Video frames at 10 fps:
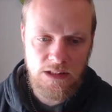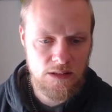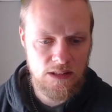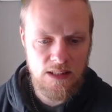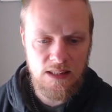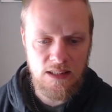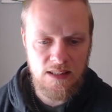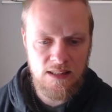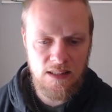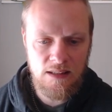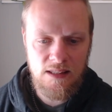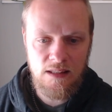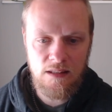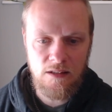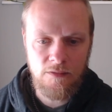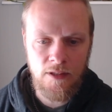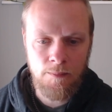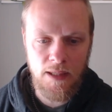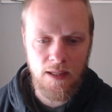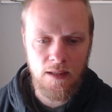See, it still doesn't look
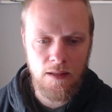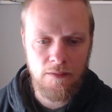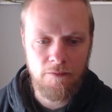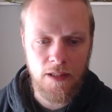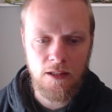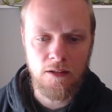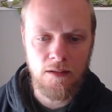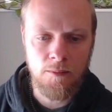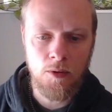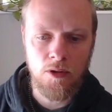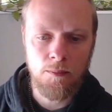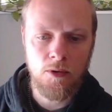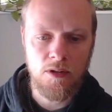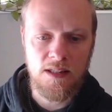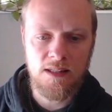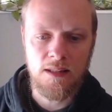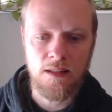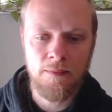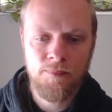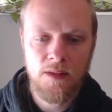very good. The Bode plot still
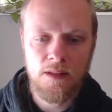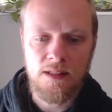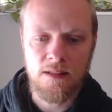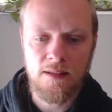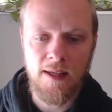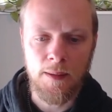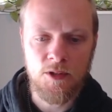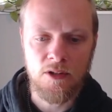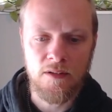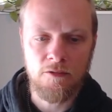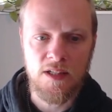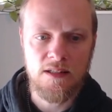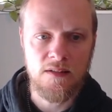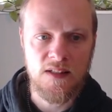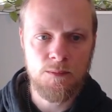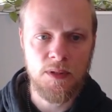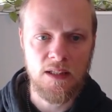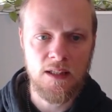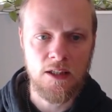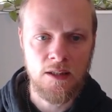doesn't capture the resonance peak
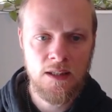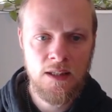here.